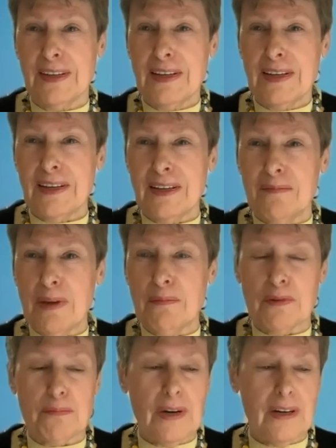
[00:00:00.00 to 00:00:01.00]
member
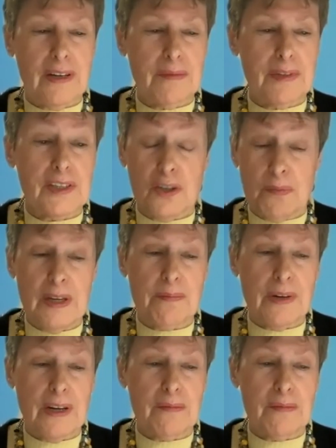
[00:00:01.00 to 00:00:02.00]
of parliaments, European
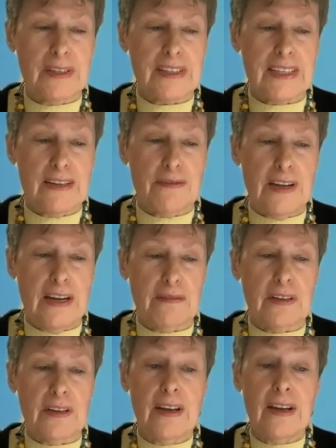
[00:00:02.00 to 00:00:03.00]
parliaments in
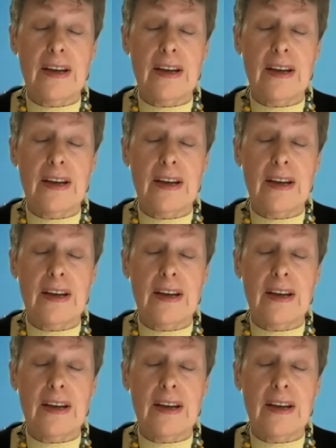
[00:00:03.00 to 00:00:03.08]
favor,